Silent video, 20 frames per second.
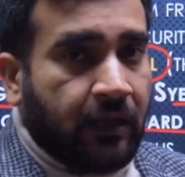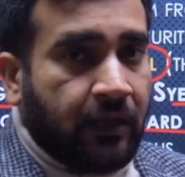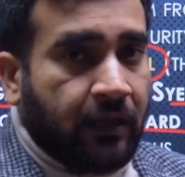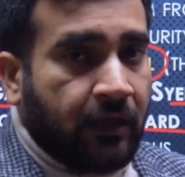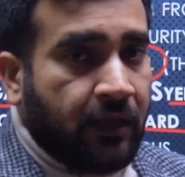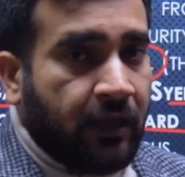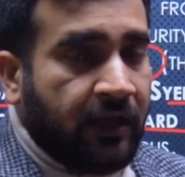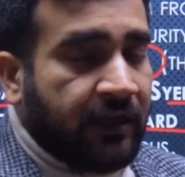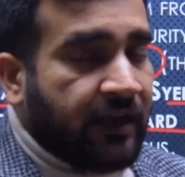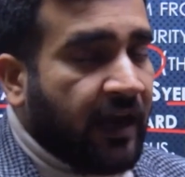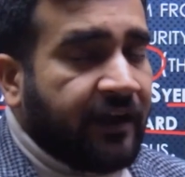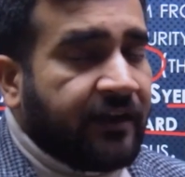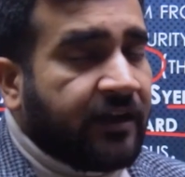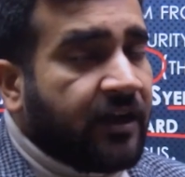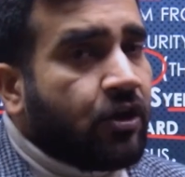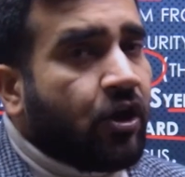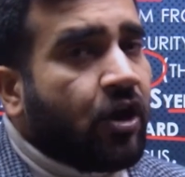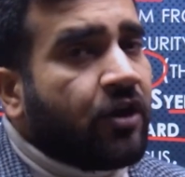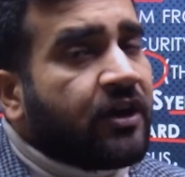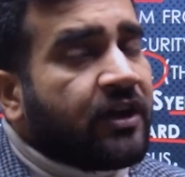Iran did
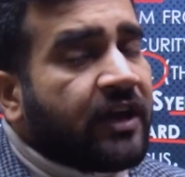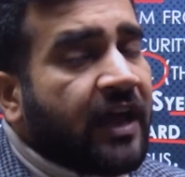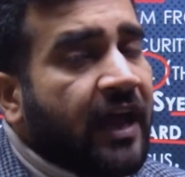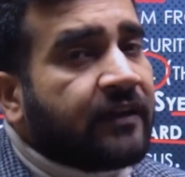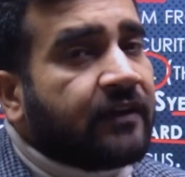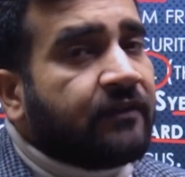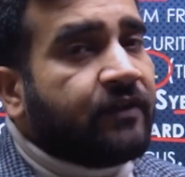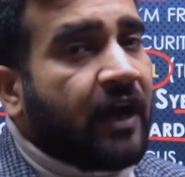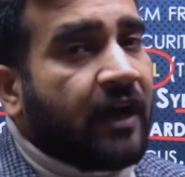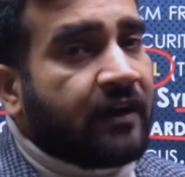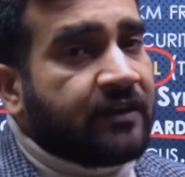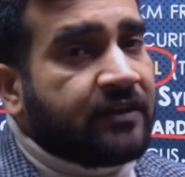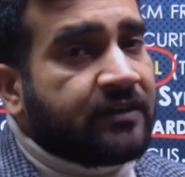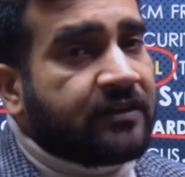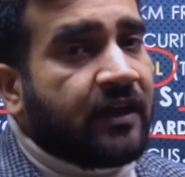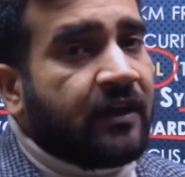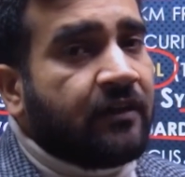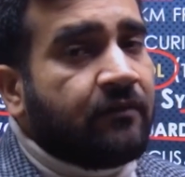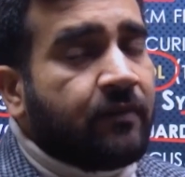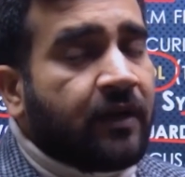not attack
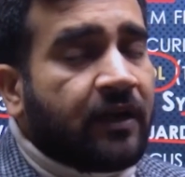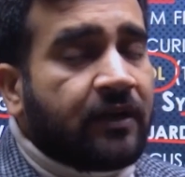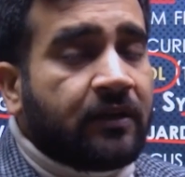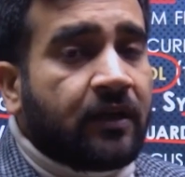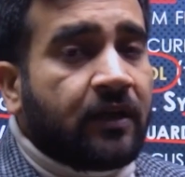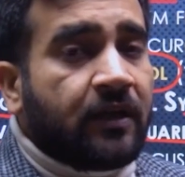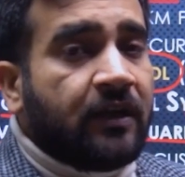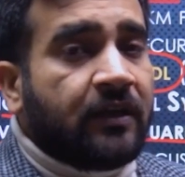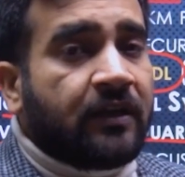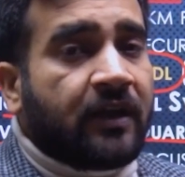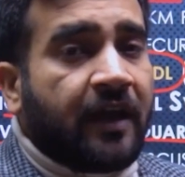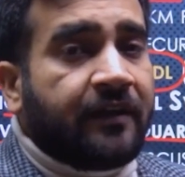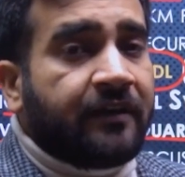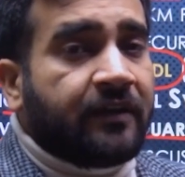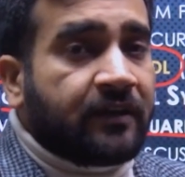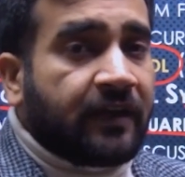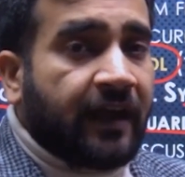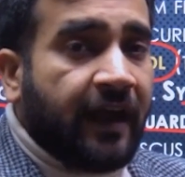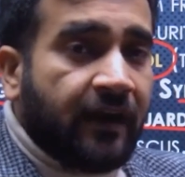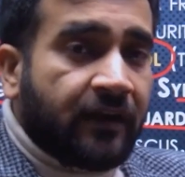Afghanistan, but Iran
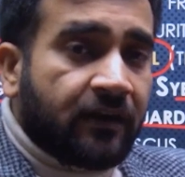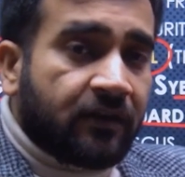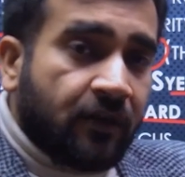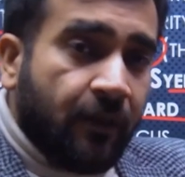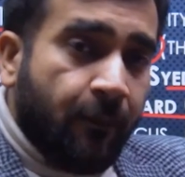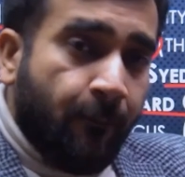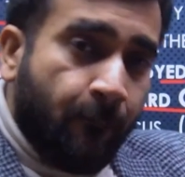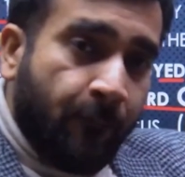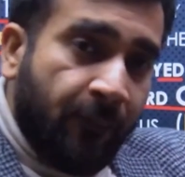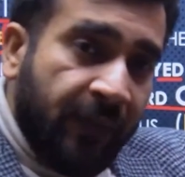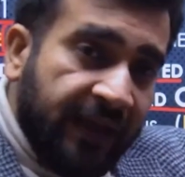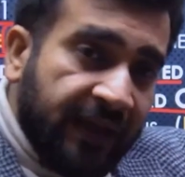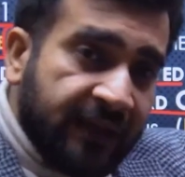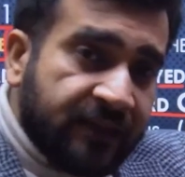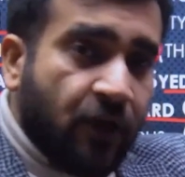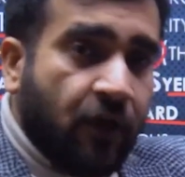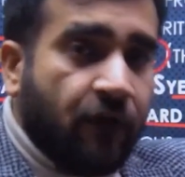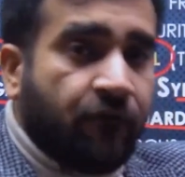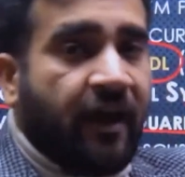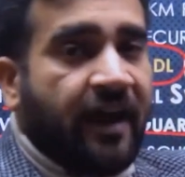attacked the base
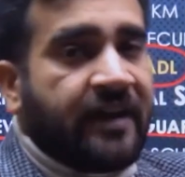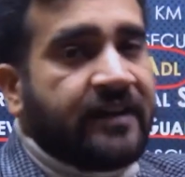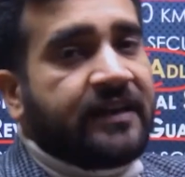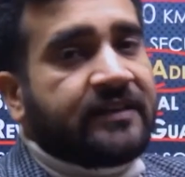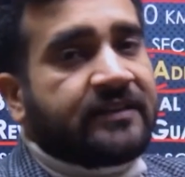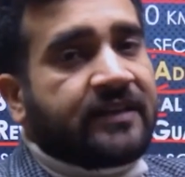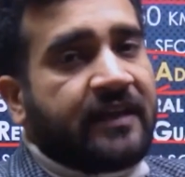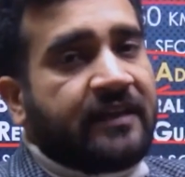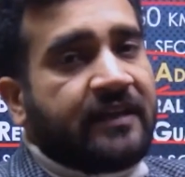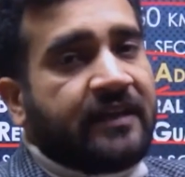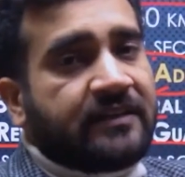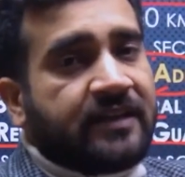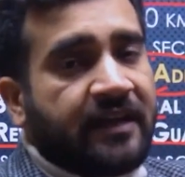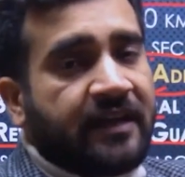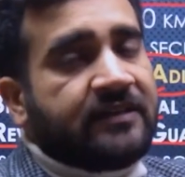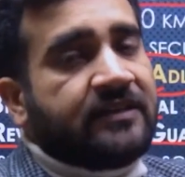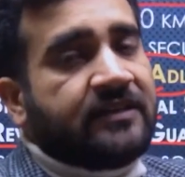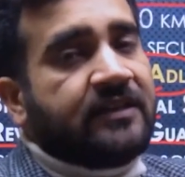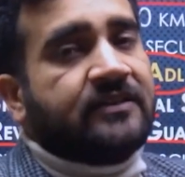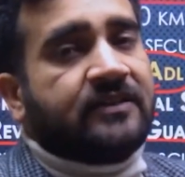of ISIS, that
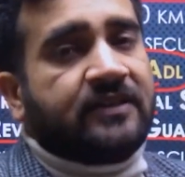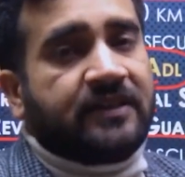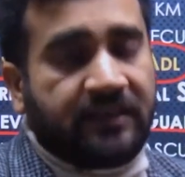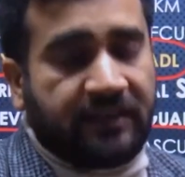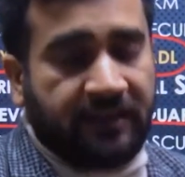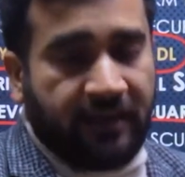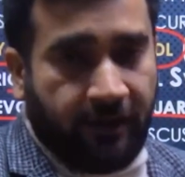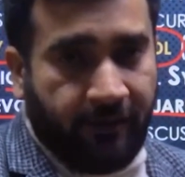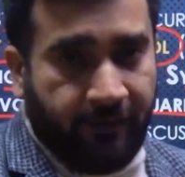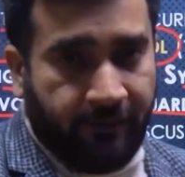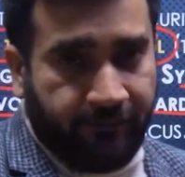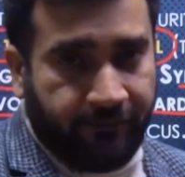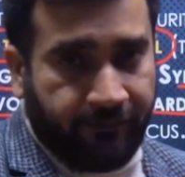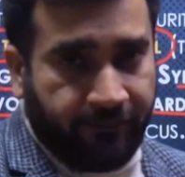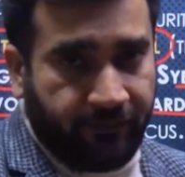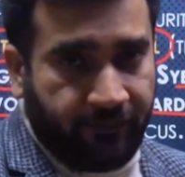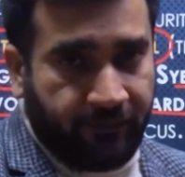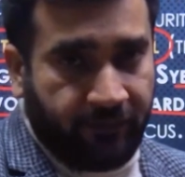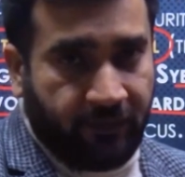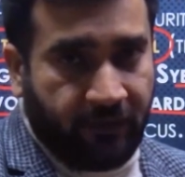is in Syria.
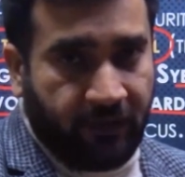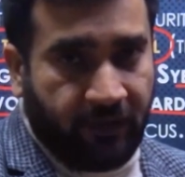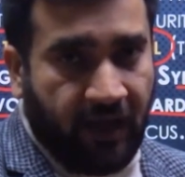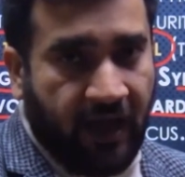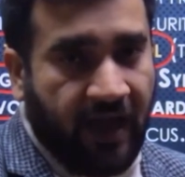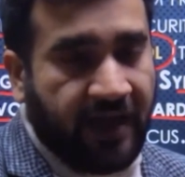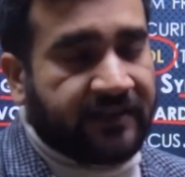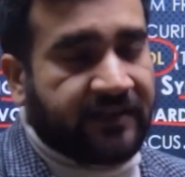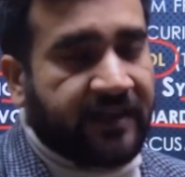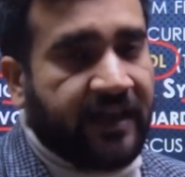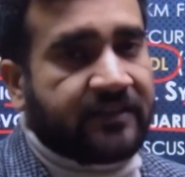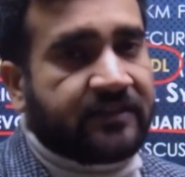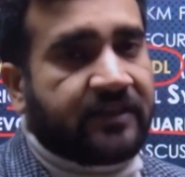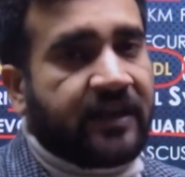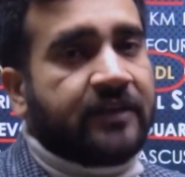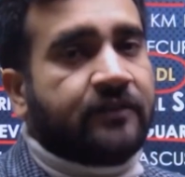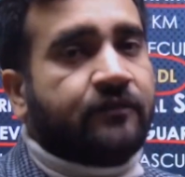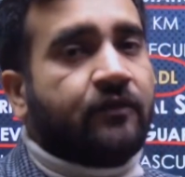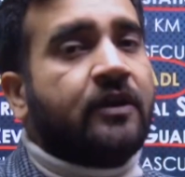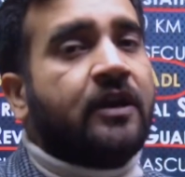ISIS
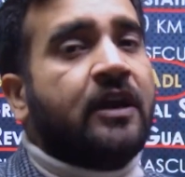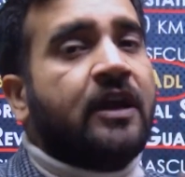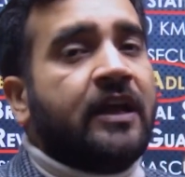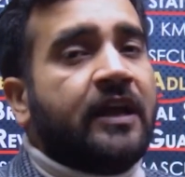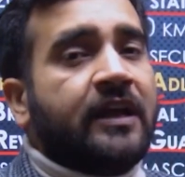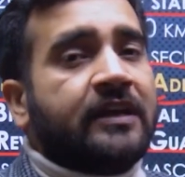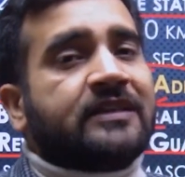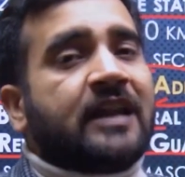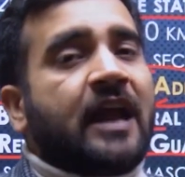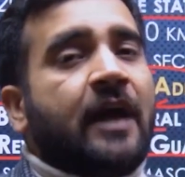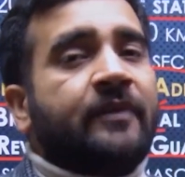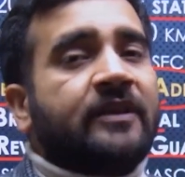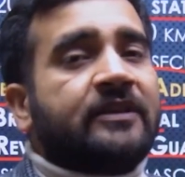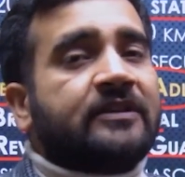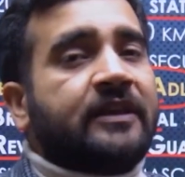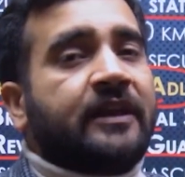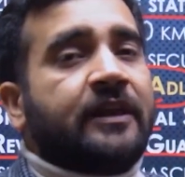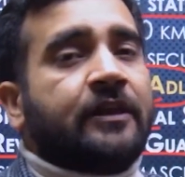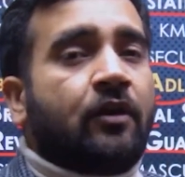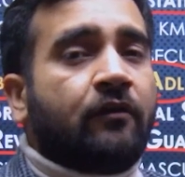stands for Islamic
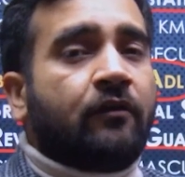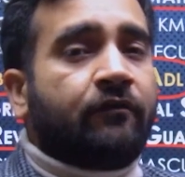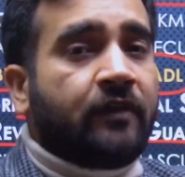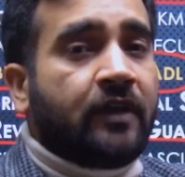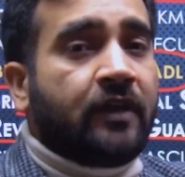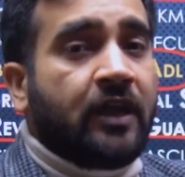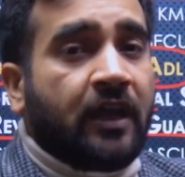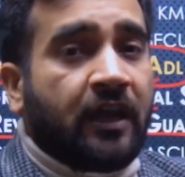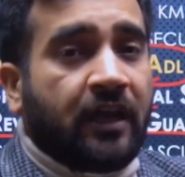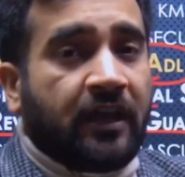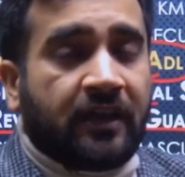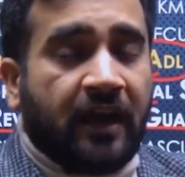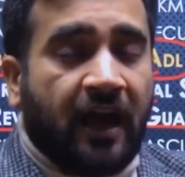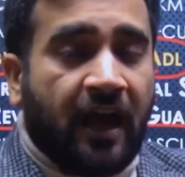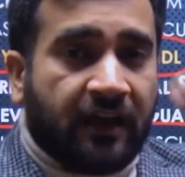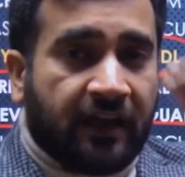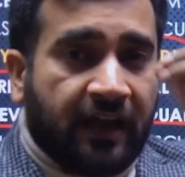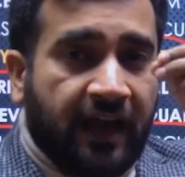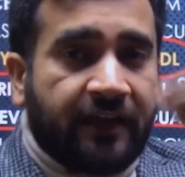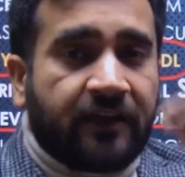State of
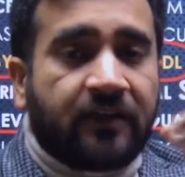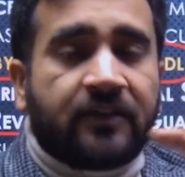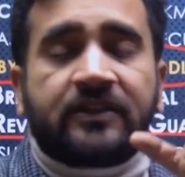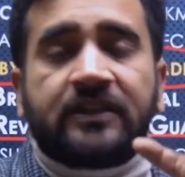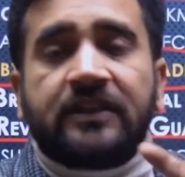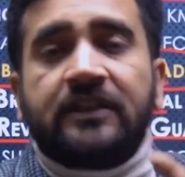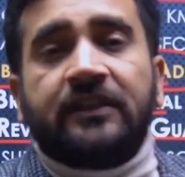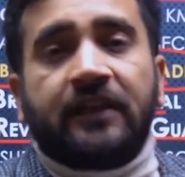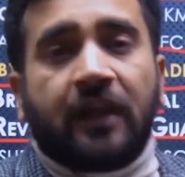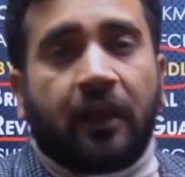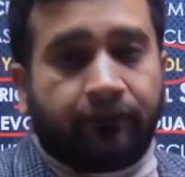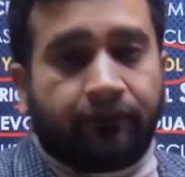Iraq and Syria.